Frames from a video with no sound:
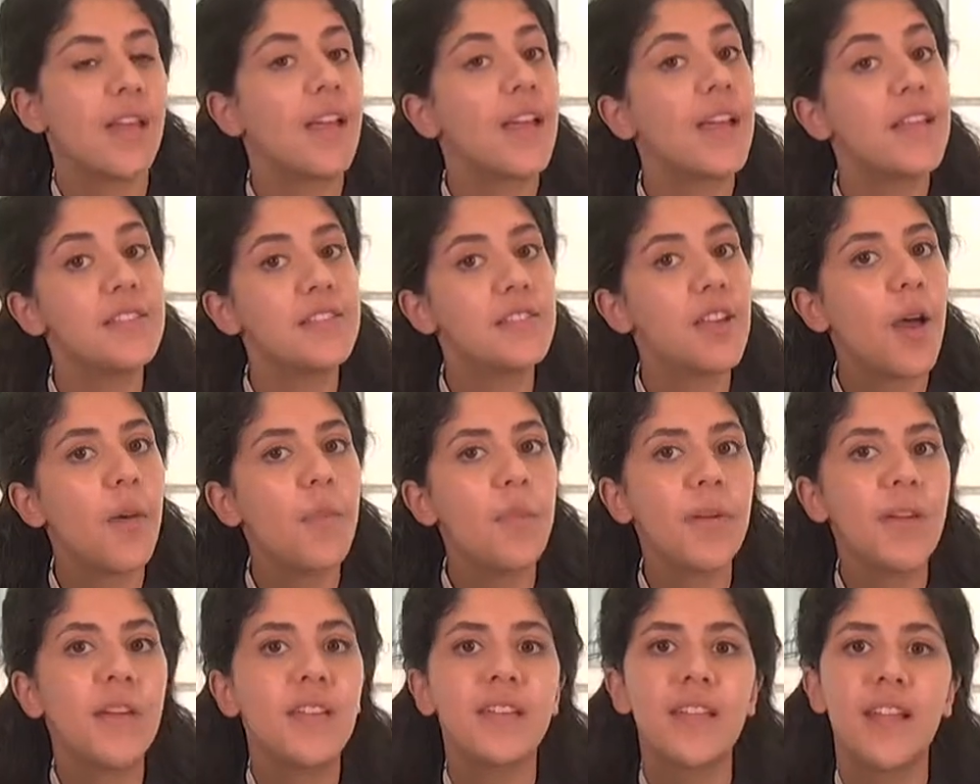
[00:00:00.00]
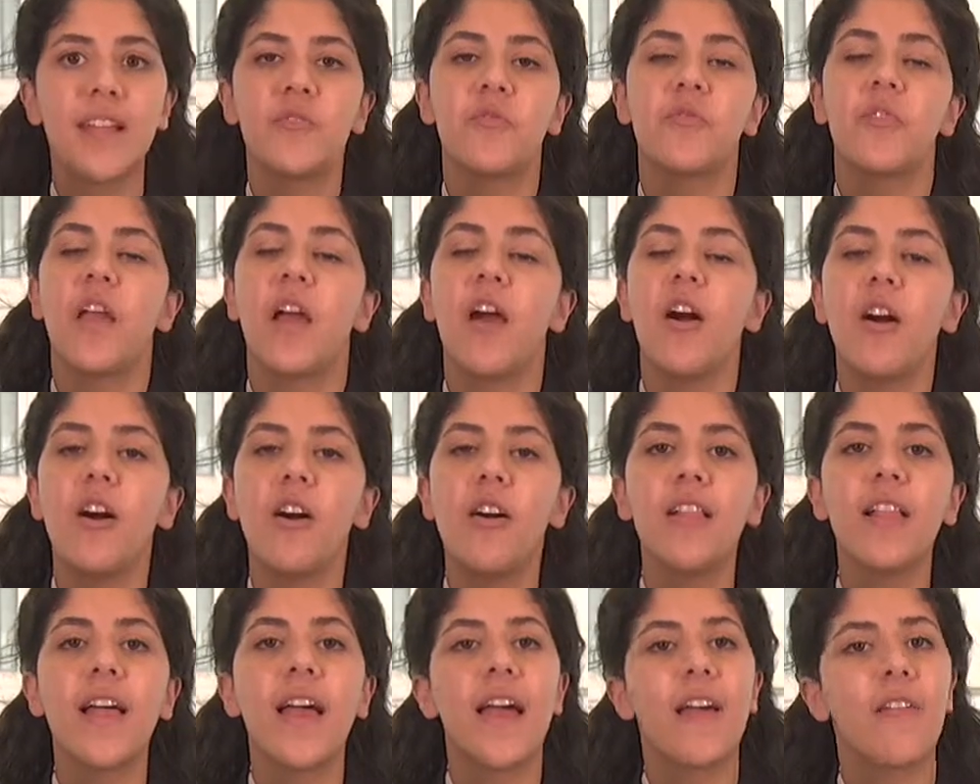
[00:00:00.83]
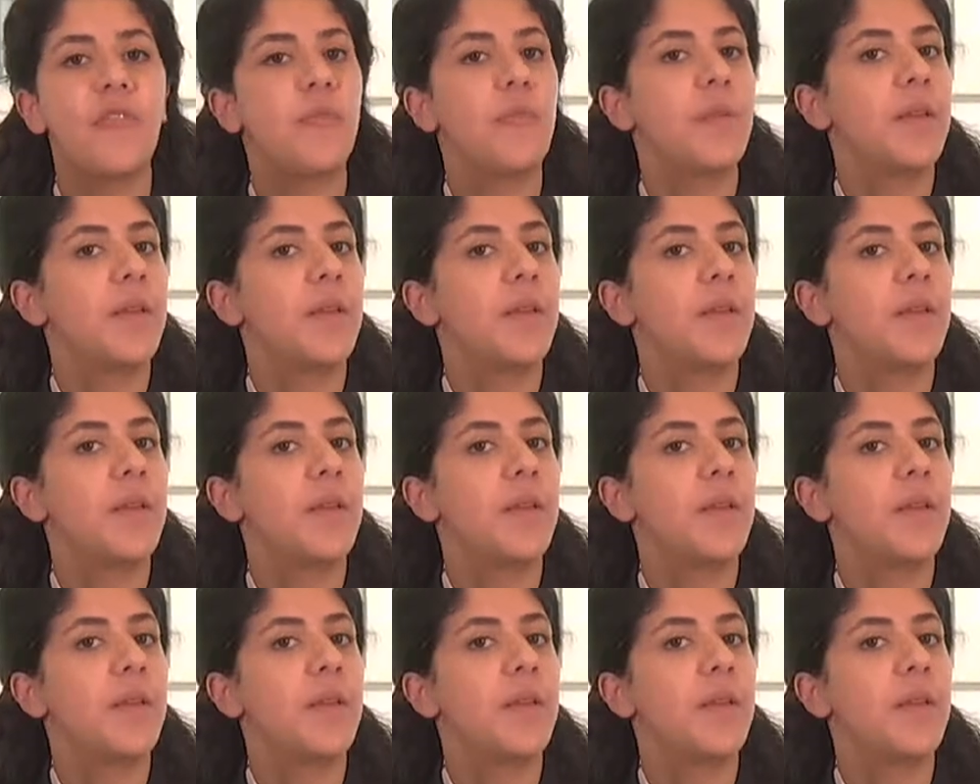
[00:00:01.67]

a topic that we all have